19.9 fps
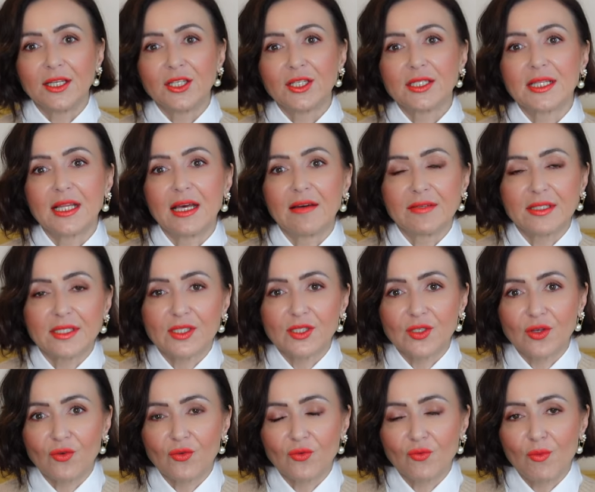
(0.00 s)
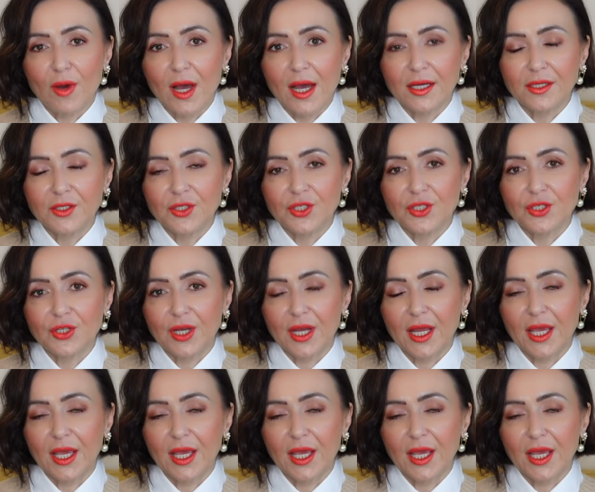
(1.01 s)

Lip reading: I just love it so much.